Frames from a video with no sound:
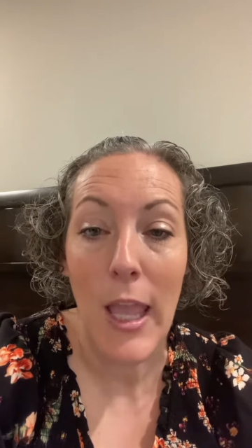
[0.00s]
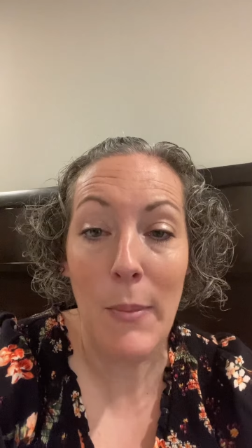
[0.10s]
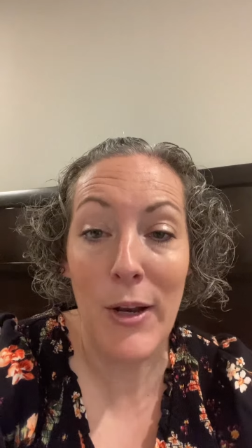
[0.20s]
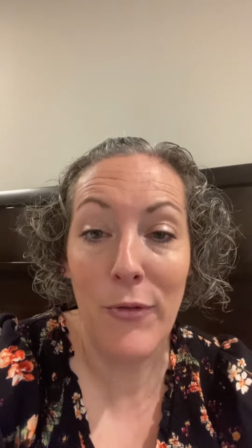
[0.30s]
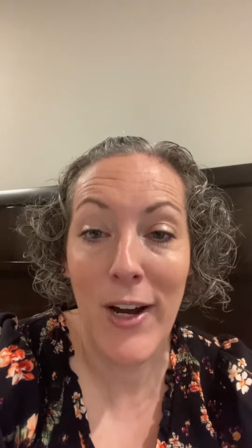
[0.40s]

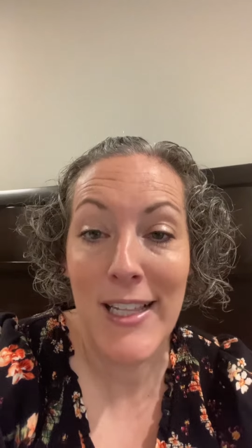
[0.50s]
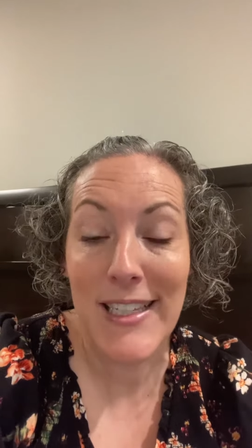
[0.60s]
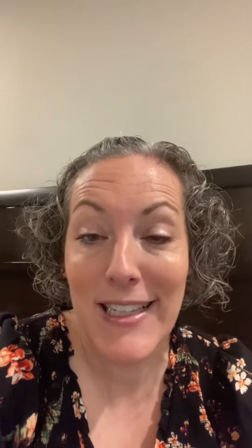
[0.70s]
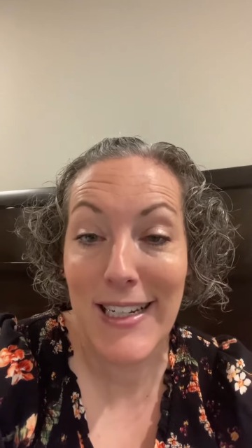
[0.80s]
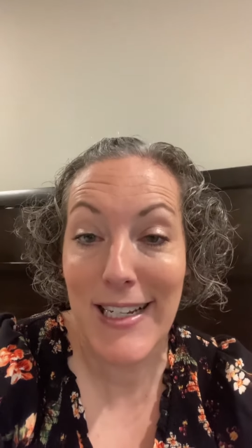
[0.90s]
But in France
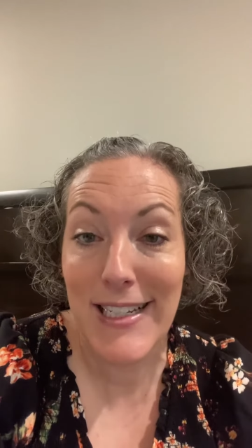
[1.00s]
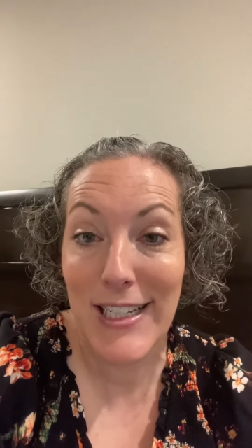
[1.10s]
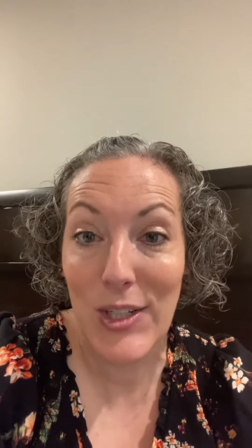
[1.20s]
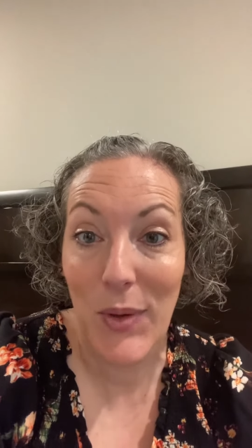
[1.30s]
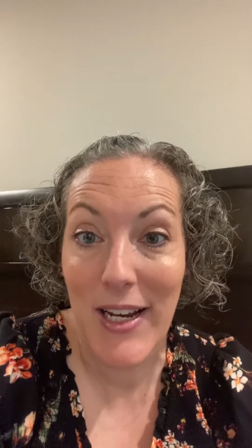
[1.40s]
in the
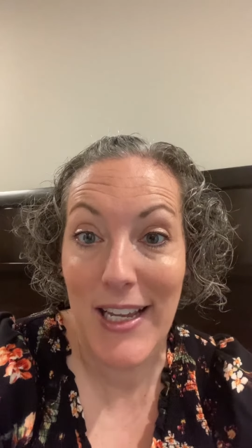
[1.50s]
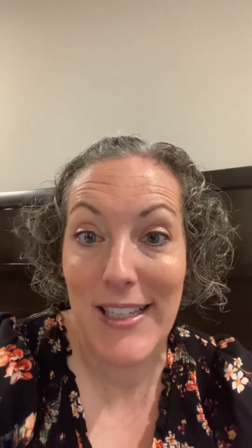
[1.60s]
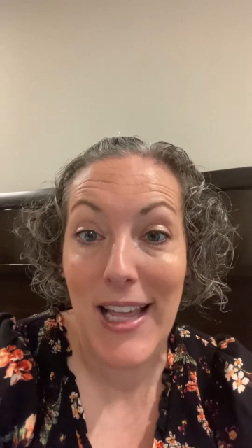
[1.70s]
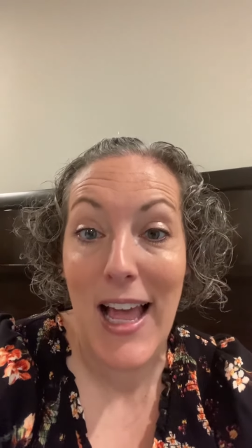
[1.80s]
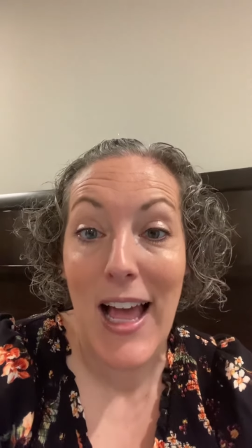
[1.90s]

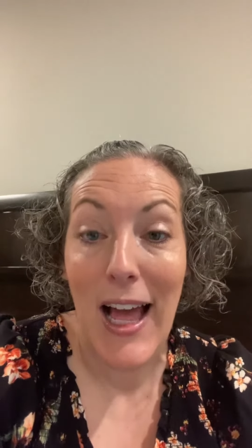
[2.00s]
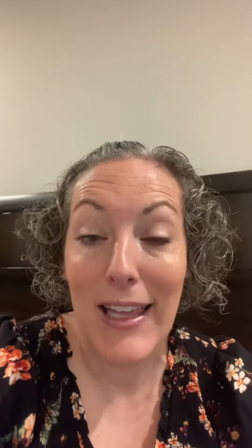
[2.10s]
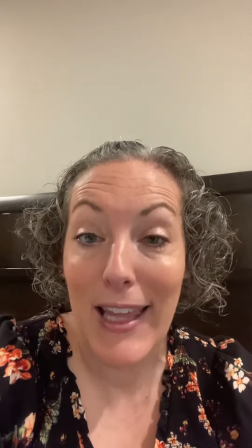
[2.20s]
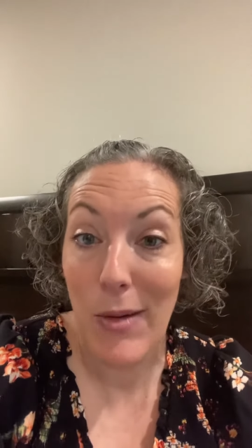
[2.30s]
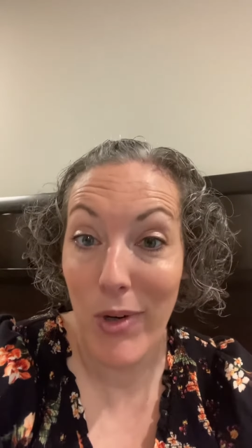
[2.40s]
1920s, a
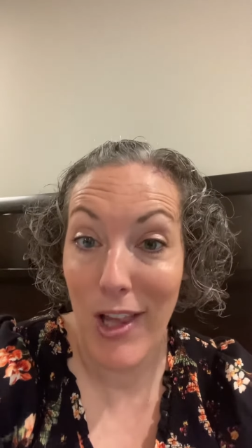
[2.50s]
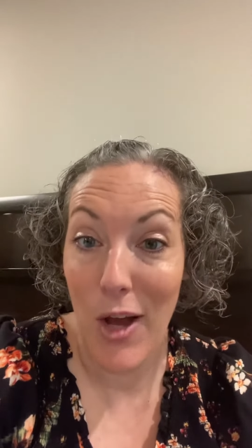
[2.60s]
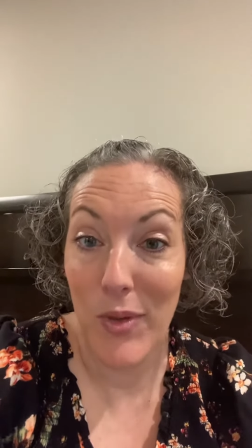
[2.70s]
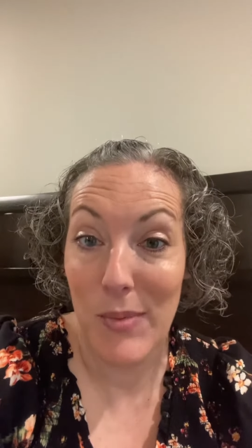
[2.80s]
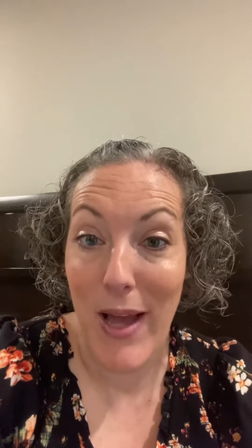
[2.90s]
labor law
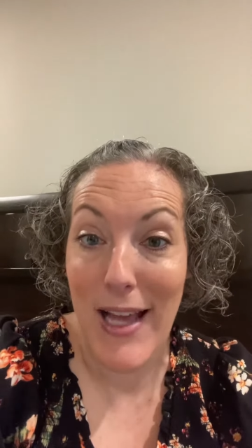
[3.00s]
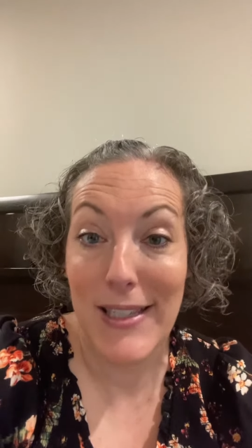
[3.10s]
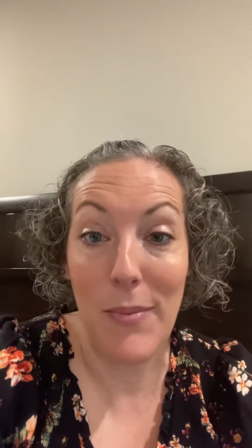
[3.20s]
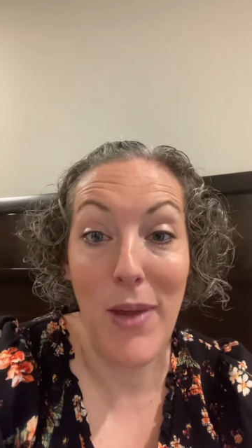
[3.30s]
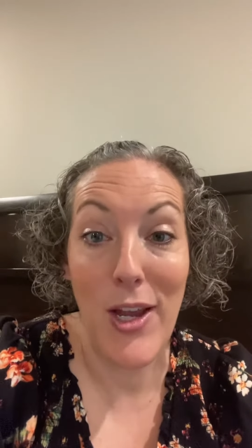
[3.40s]
was
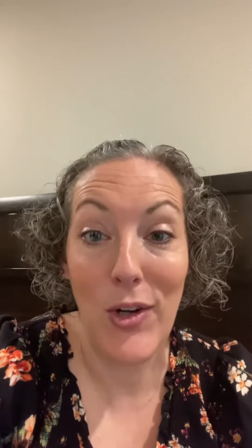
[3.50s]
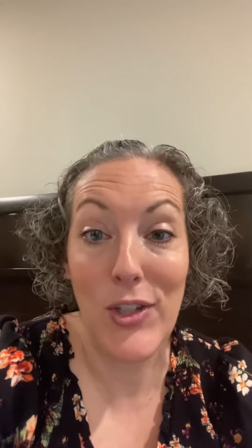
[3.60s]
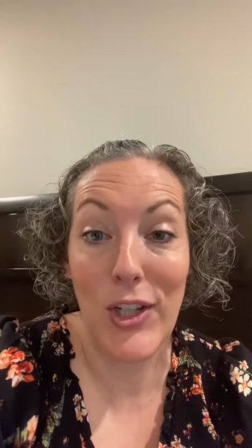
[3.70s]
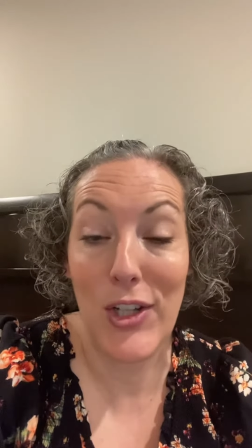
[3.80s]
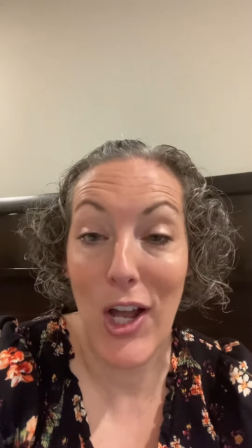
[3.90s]
passed that
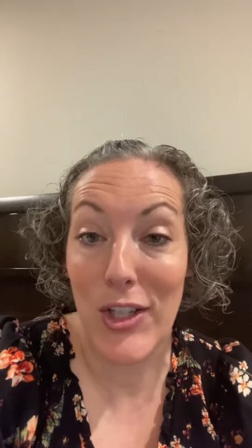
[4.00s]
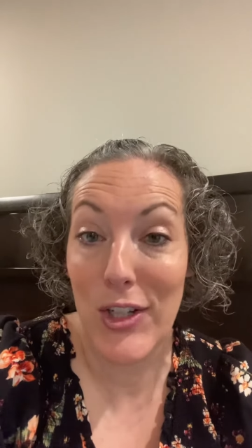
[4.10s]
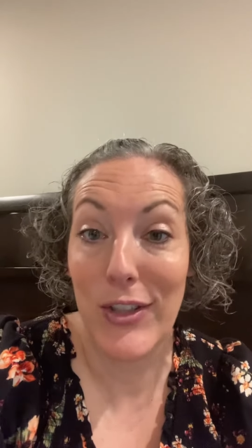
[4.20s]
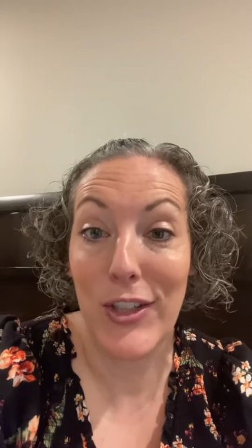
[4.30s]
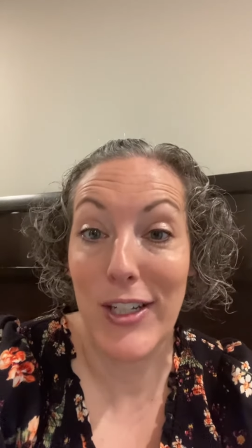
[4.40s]
bakers could not
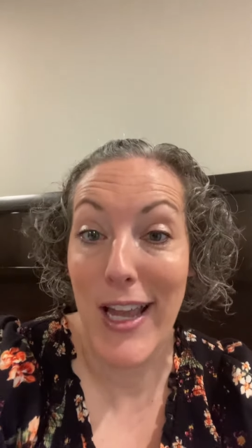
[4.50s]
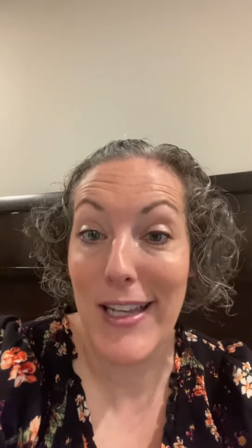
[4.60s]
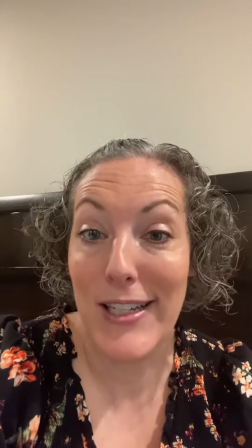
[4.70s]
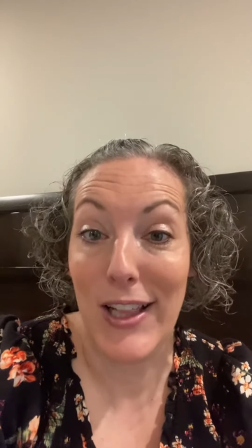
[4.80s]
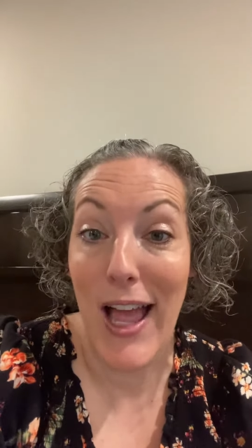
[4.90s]
start their day
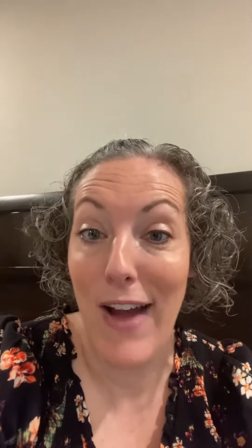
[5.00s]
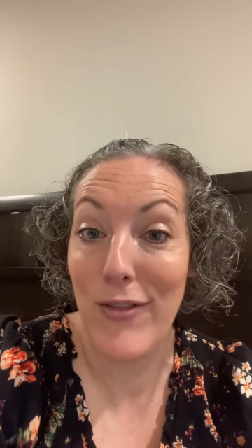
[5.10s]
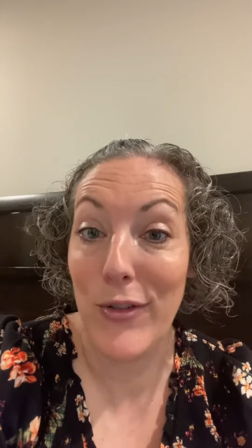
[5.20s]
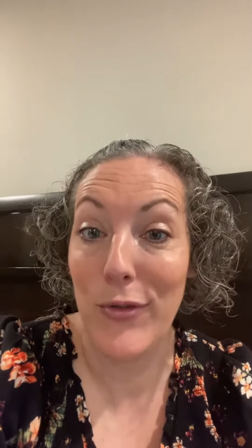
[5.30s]
until after